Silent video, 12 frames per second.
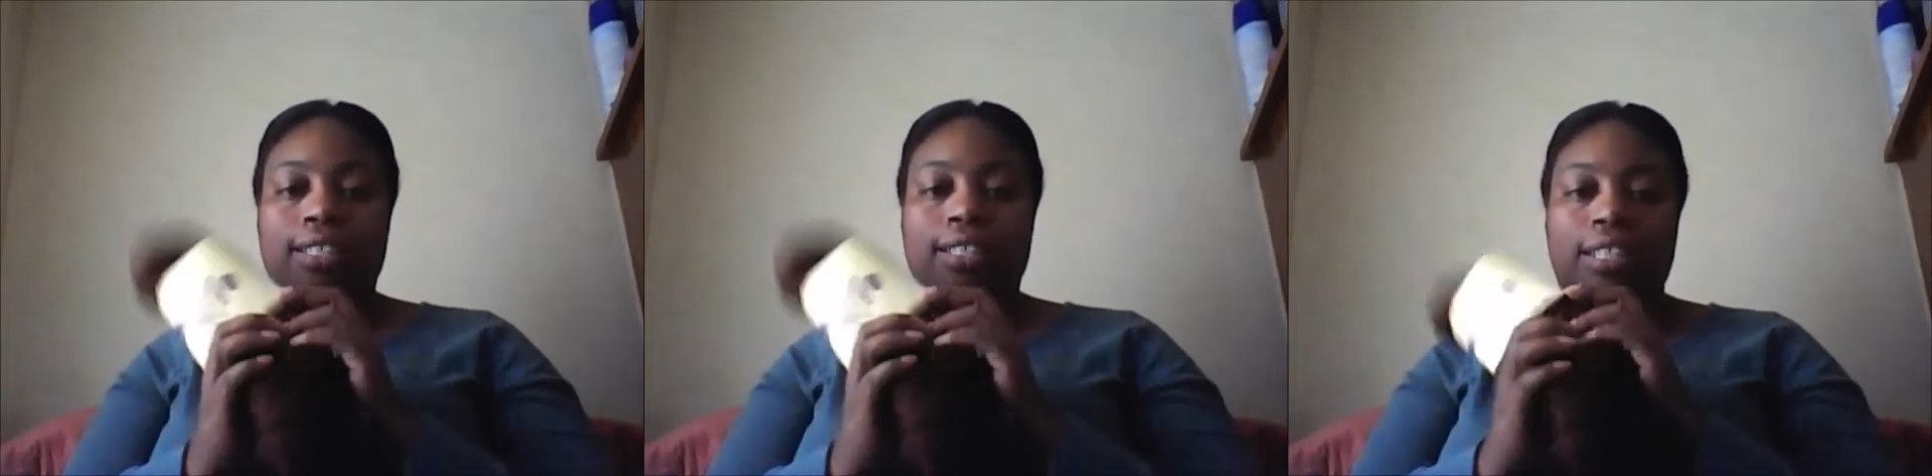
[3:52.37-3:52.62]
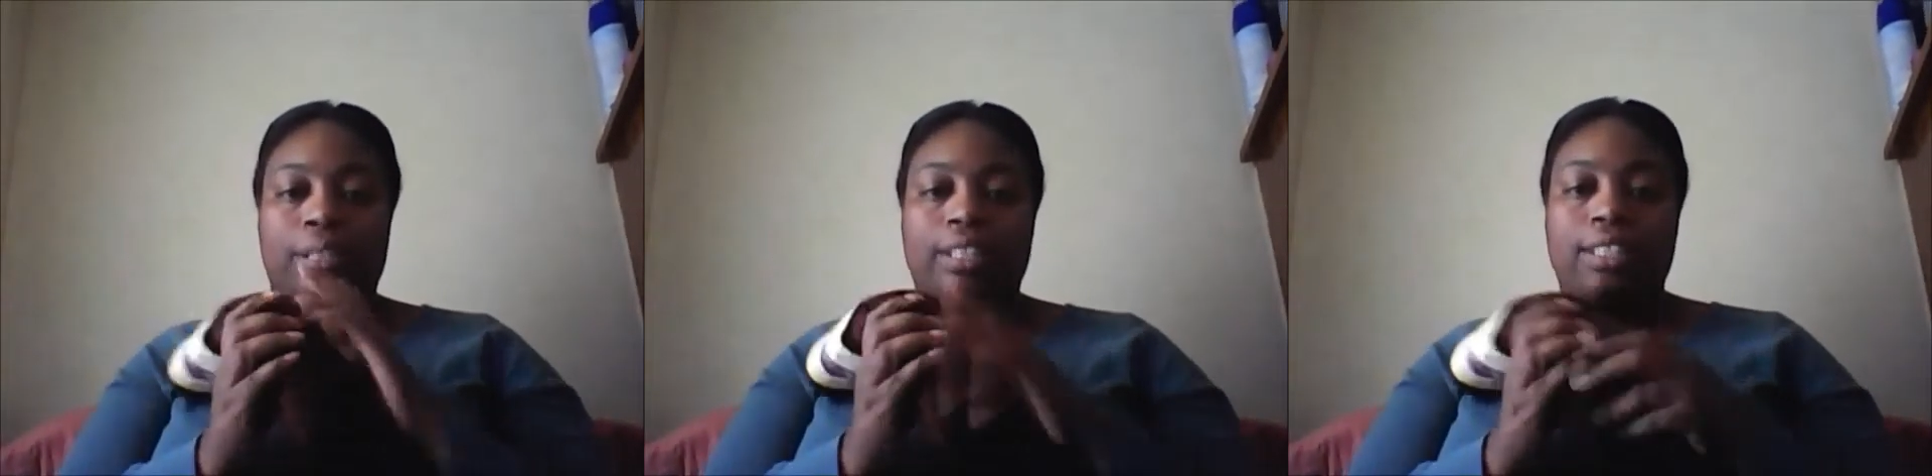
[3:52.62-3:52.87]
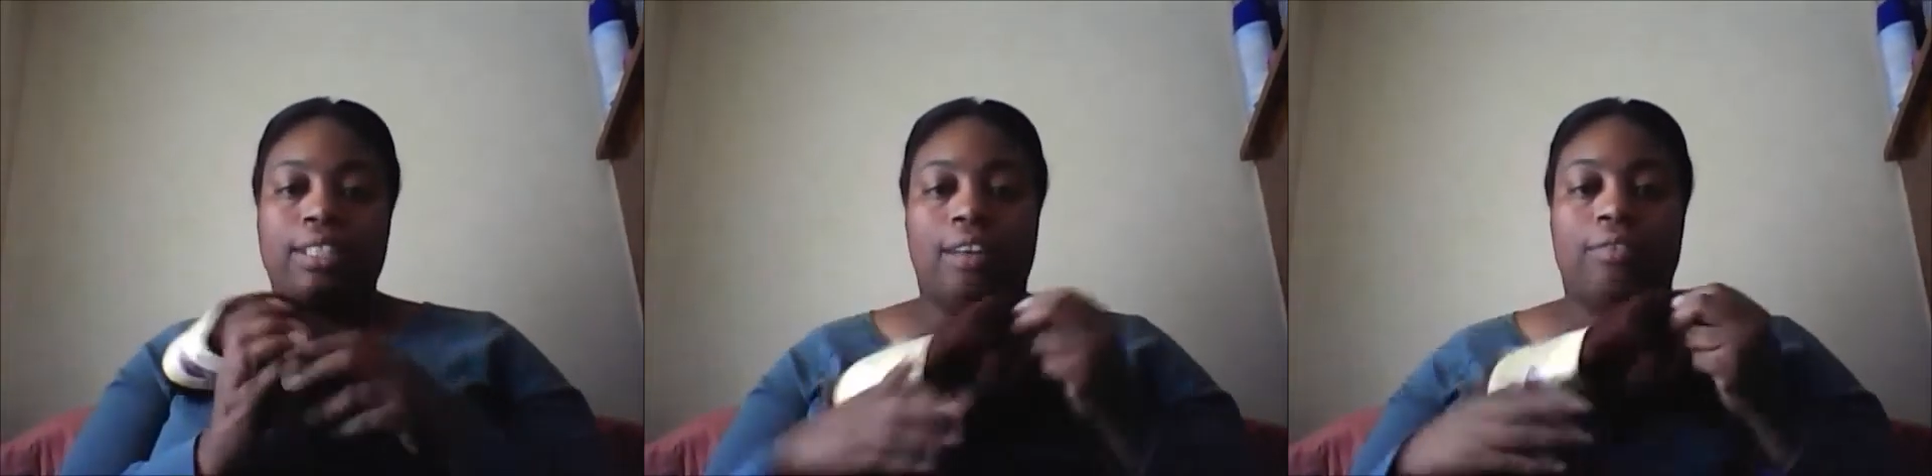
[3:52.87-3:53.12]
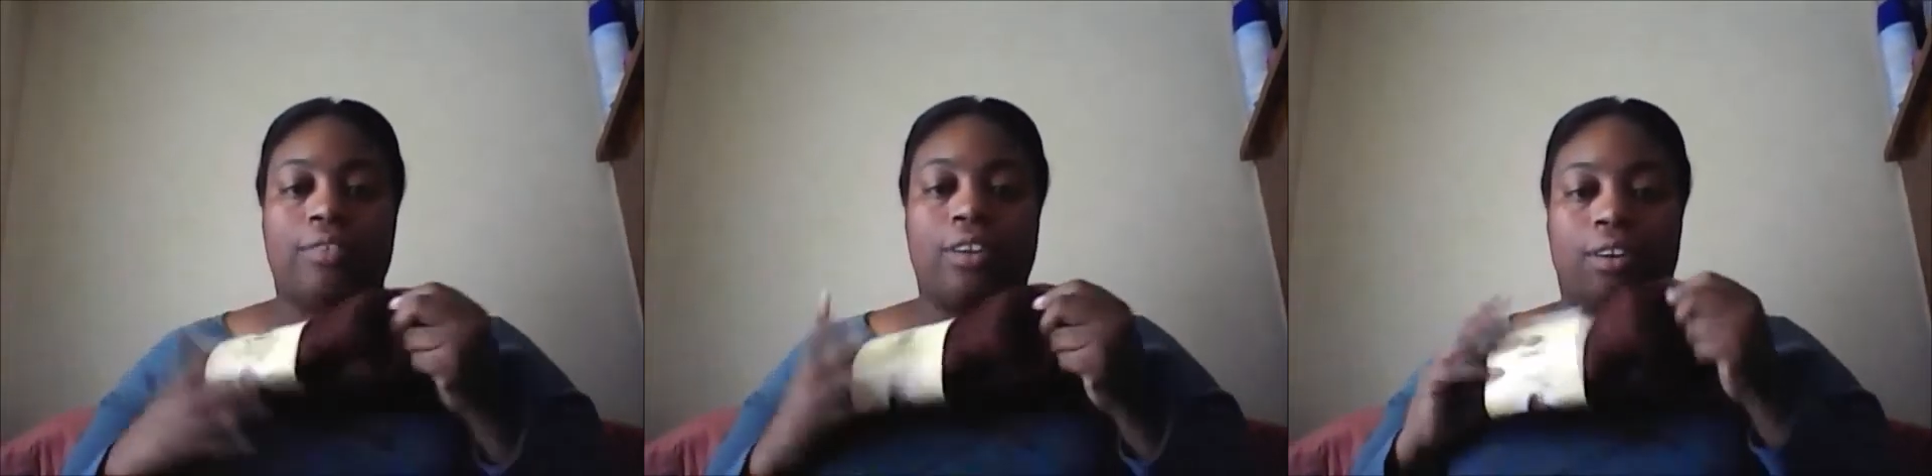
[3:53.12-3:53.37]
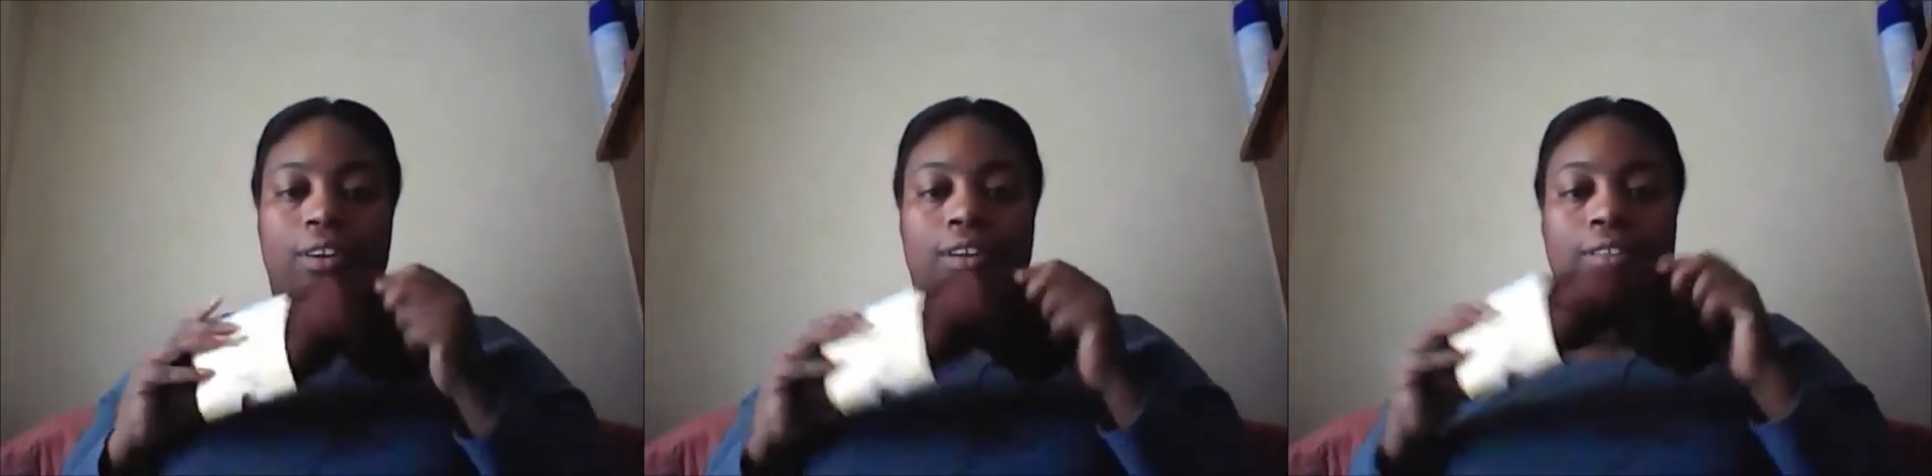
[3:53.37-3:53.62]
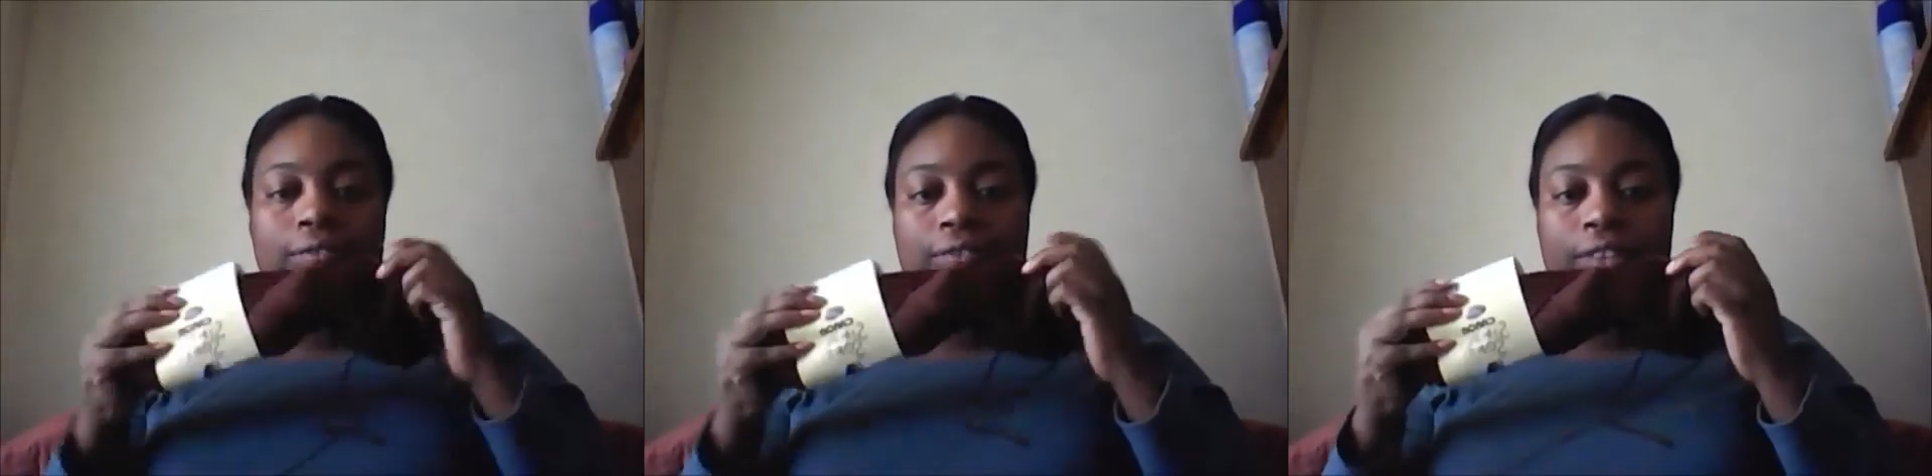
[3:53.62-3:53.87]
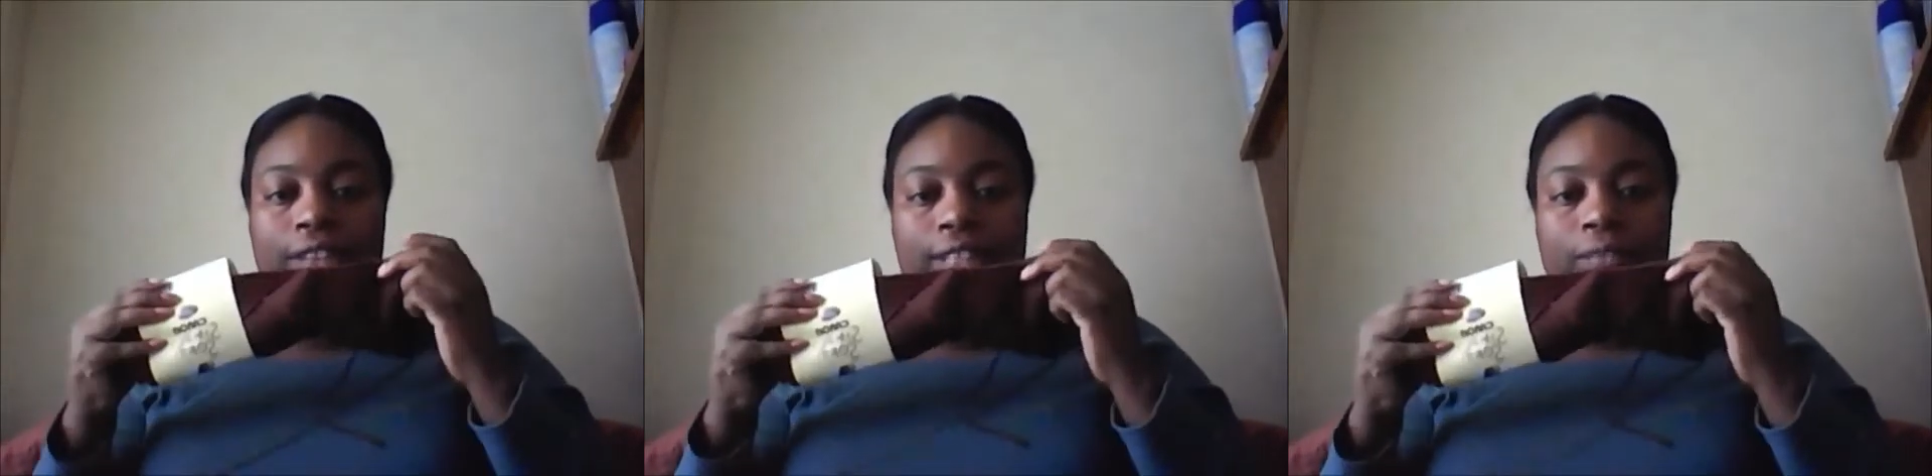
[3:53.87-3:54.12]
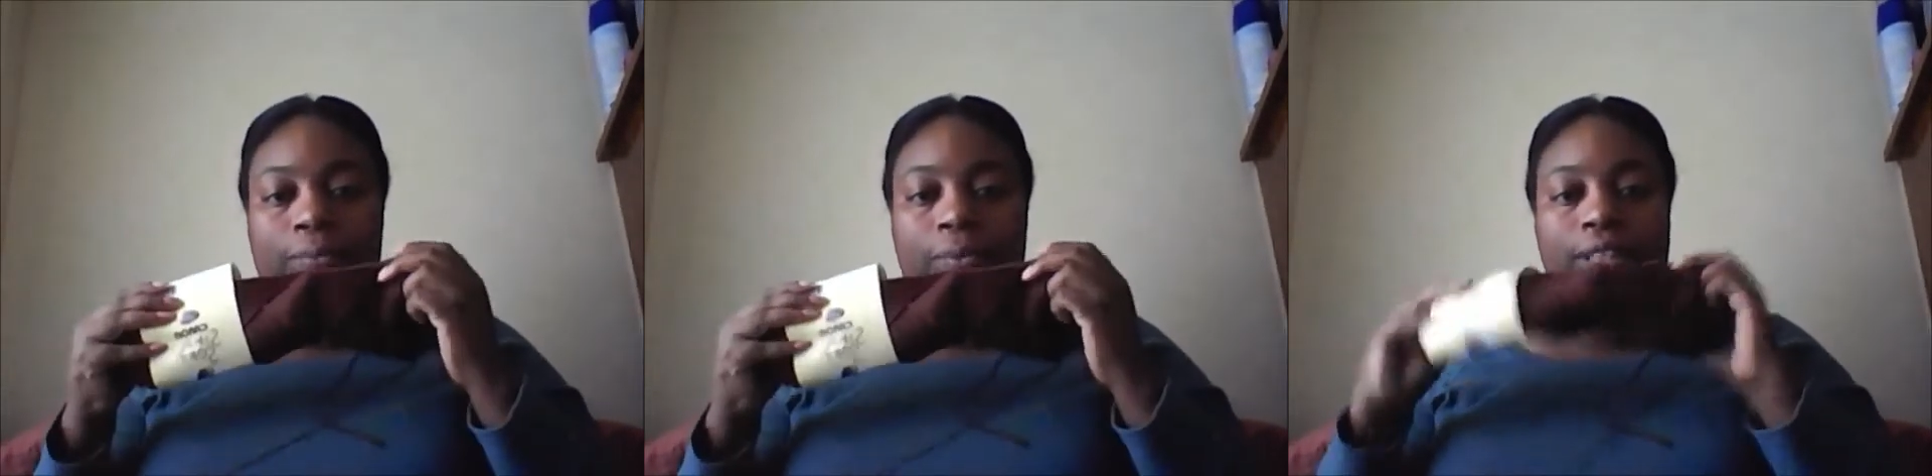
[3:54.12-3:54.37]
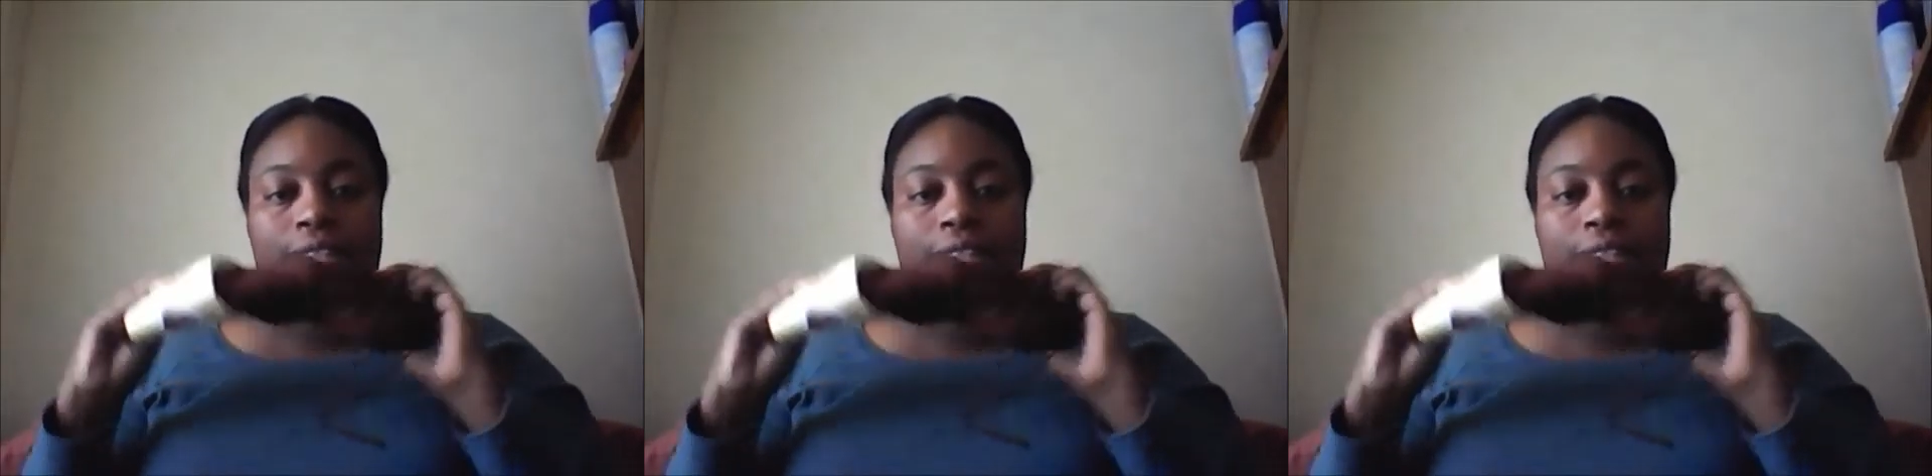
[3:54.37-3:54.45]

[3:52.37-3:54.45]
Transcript: Simply Soft yarn for this one.